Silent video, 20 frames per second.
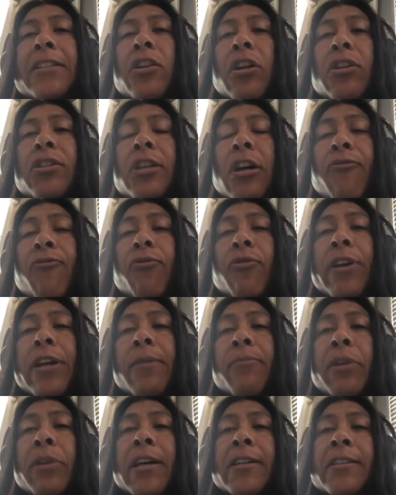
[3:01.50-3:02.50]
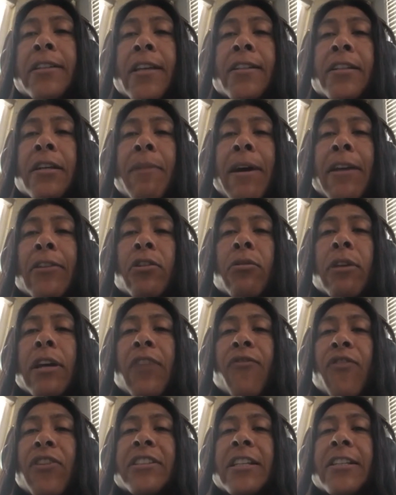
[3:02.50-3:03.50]
of suffering, because it doesn't matter
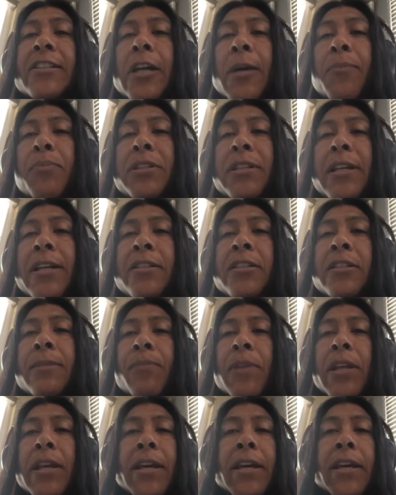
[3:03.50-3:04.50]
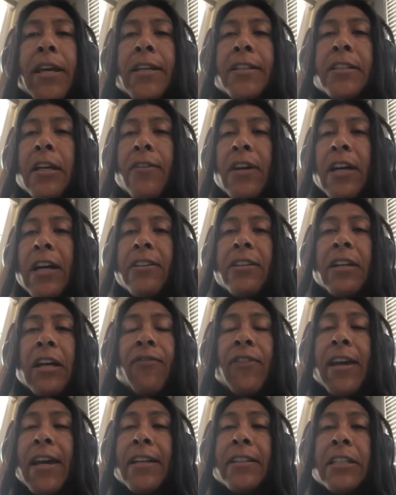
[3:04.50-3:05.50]
if it's a substance, it's a
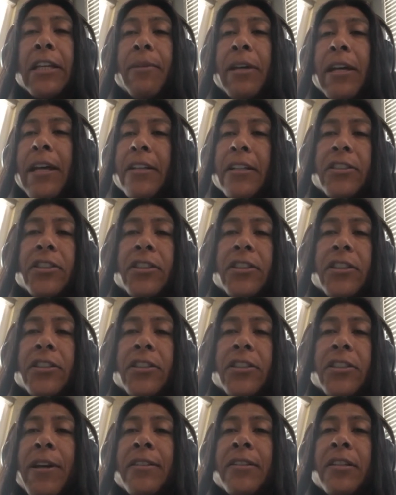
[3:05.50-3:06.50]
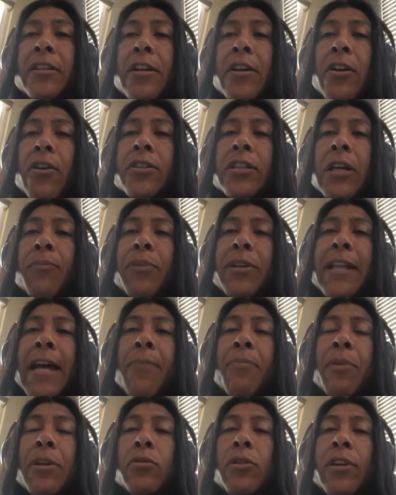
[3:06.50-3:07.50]
negative judgment, or something that
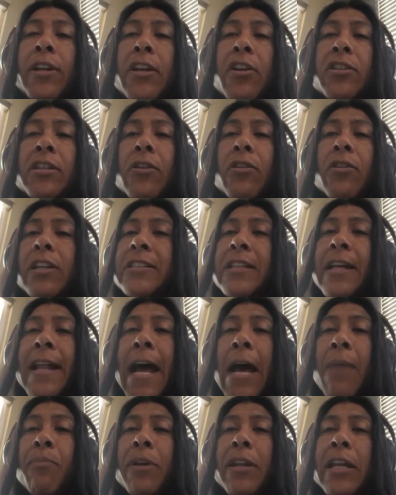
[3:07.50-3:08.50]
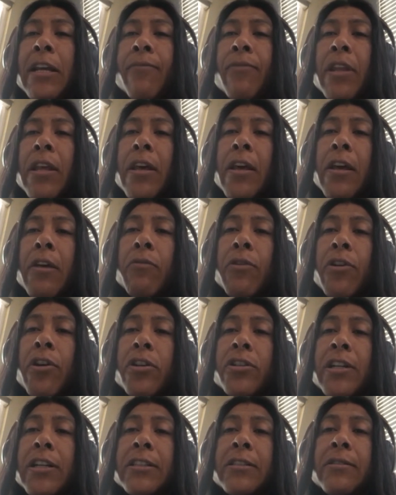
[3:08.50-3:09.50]
happened 20 years ago that's not happening. We're
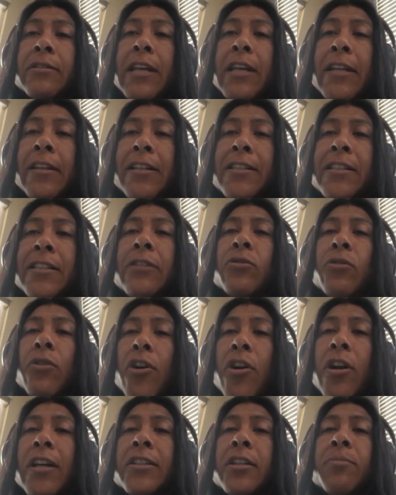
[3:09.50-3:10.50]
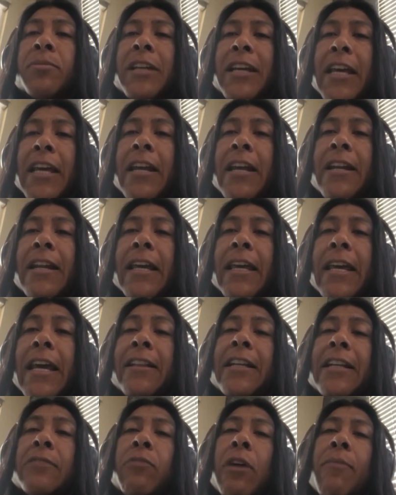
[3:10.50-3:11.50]
just tendency to hurt ourselves again and again.
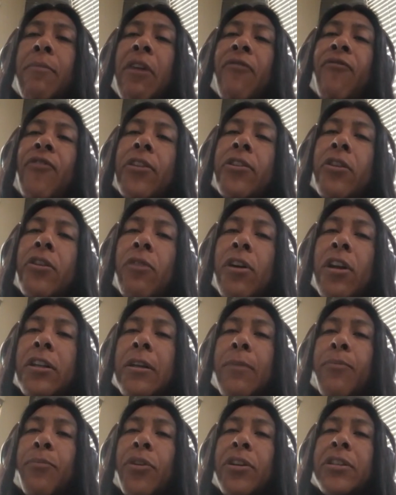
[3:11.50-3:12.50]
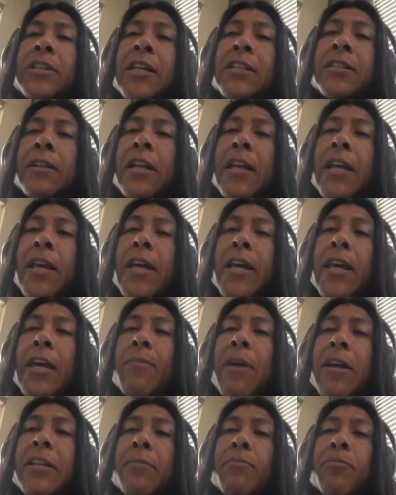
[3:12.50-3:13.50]
That's why my father in one of the books says,
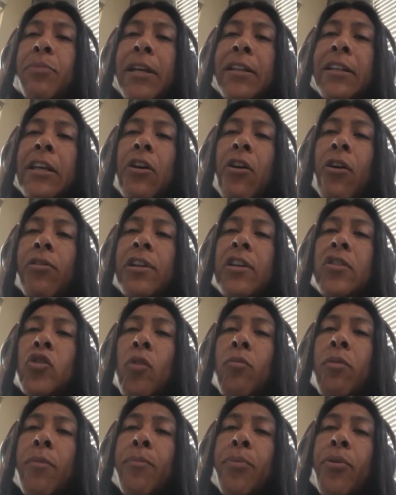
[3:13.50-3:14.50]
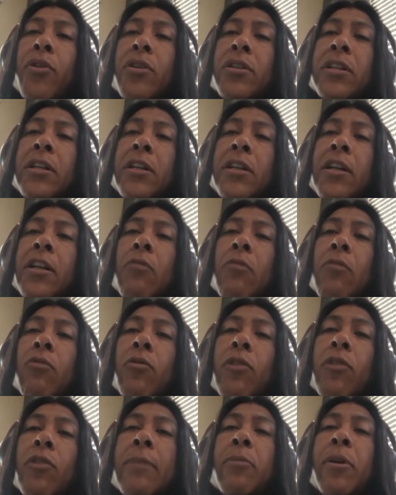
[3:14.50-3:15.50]
imagine being the only sober person in a world
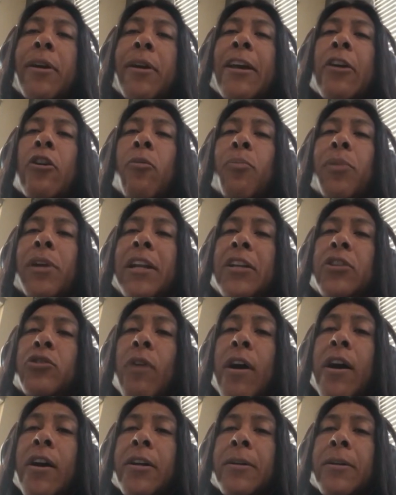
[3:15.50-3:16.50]
where everybody completely drunk.